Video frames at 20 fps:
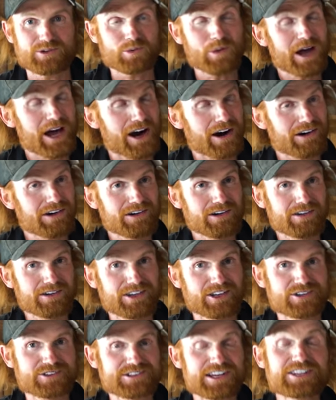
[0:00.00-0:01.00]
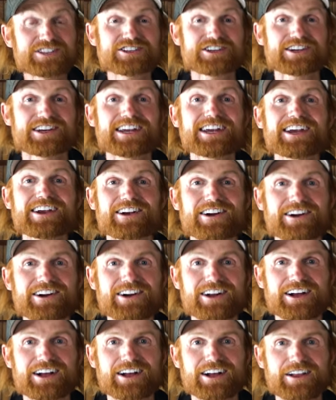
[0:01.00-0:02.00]
So, well, you know, since you're
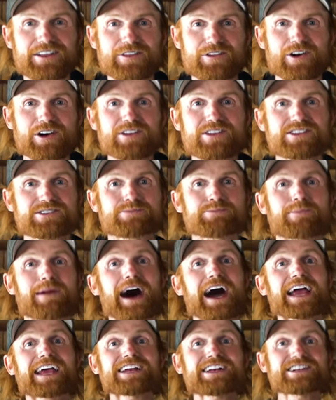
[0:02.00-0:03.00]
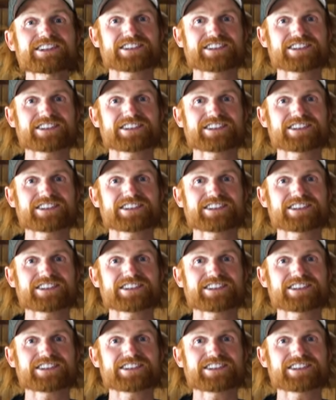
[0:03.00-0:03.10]
here, there are these mine